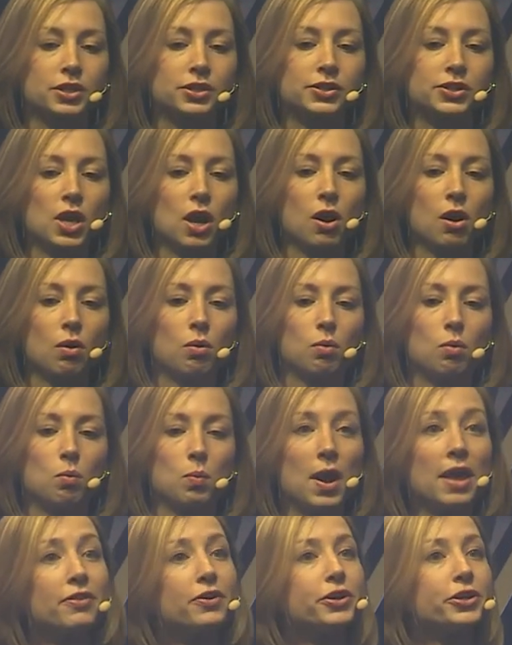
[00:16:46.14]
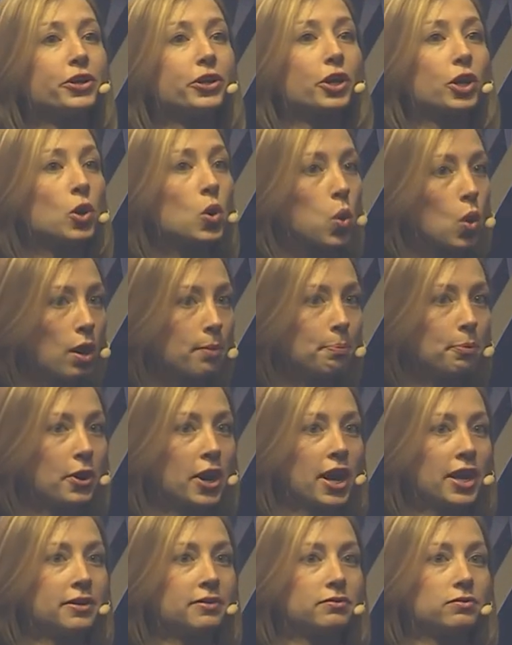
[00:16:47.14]
So, whether you're a
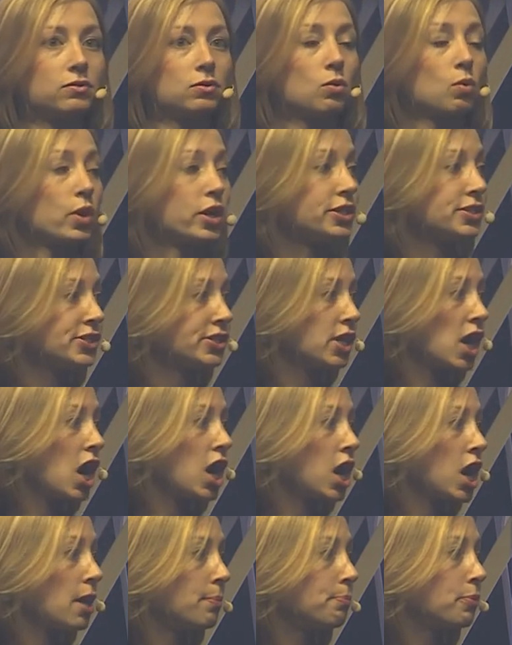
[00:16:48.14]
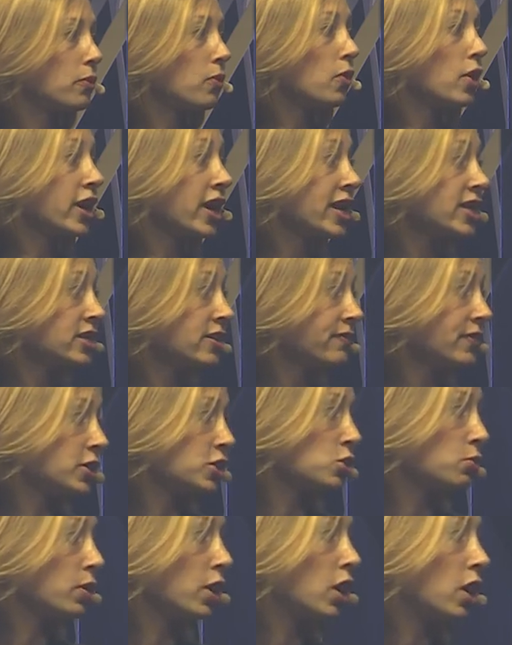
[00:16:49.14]
corporate or a startup or an
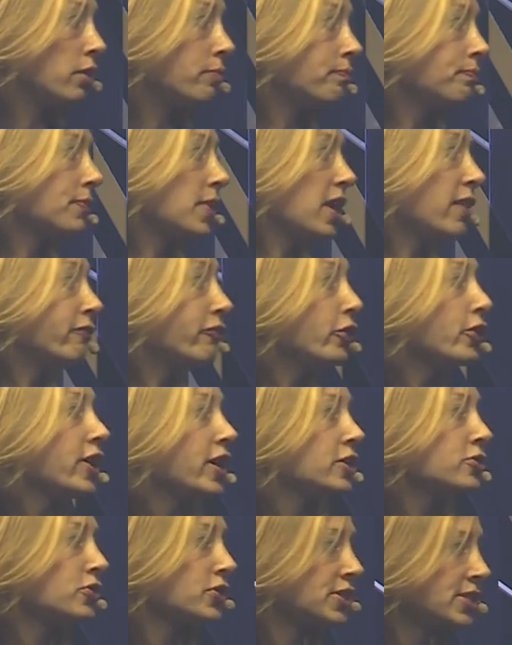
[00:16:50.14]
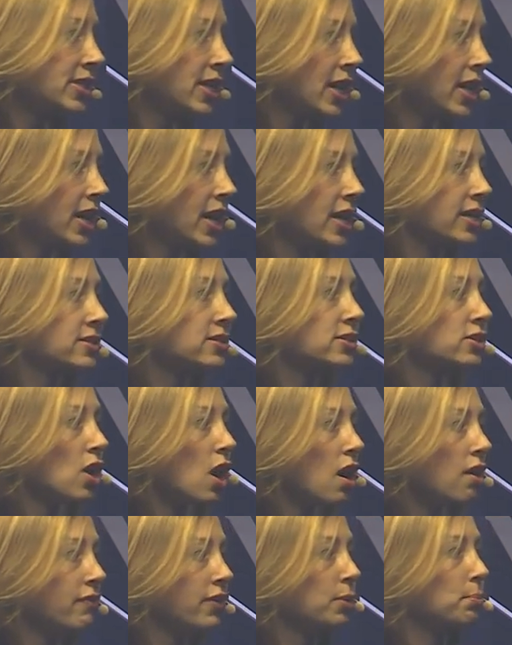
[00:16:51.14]
individual, if you're interested in
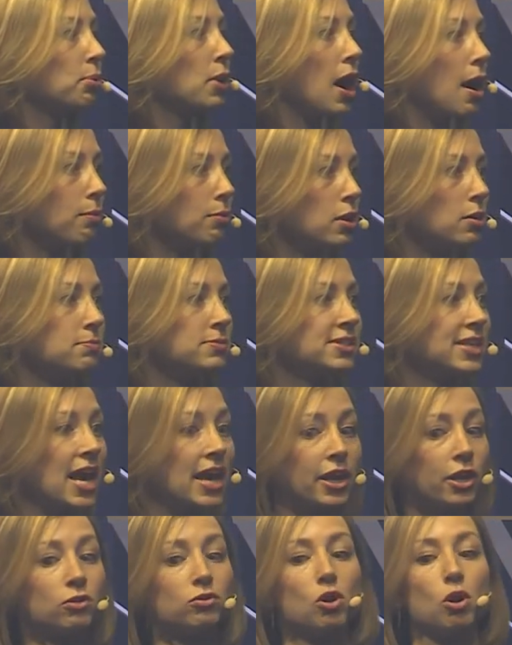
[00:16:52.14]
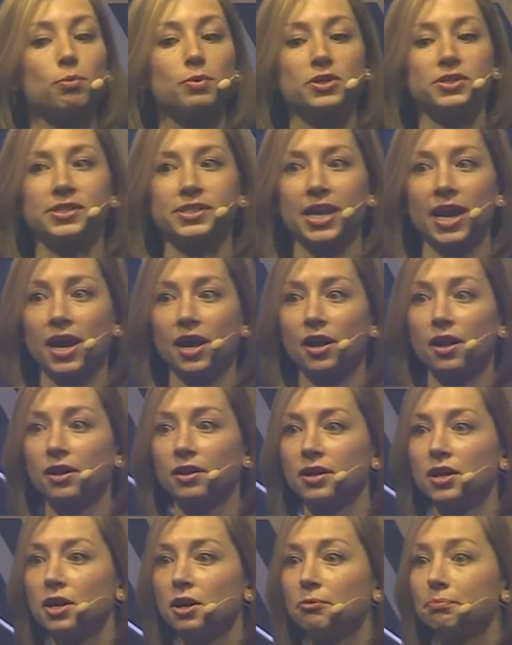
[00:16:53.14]
solving problems at a global scale,
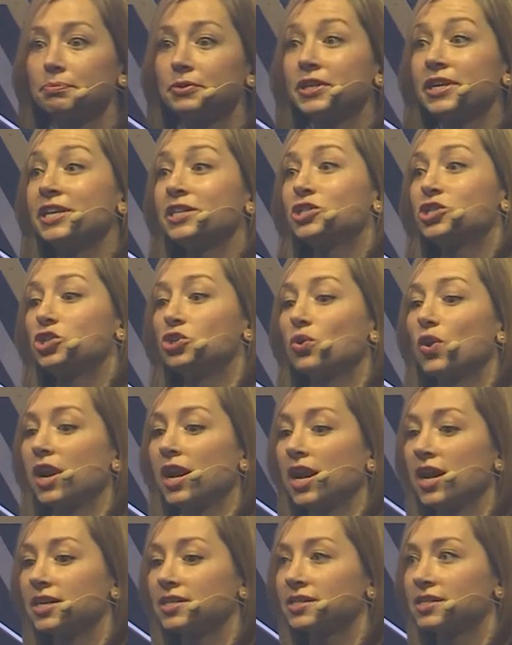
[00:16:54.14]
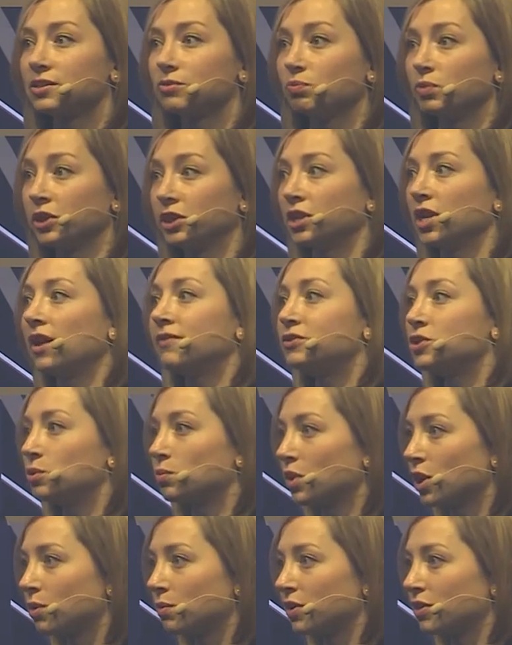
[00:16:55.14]
please join us. We'd love to
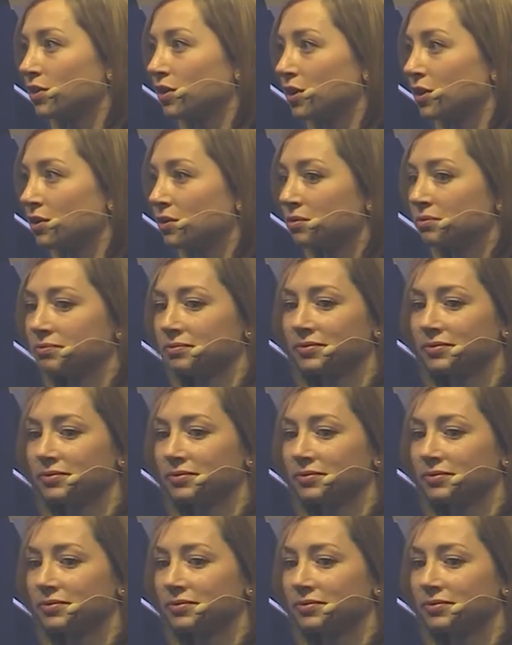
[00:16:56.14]
work with you.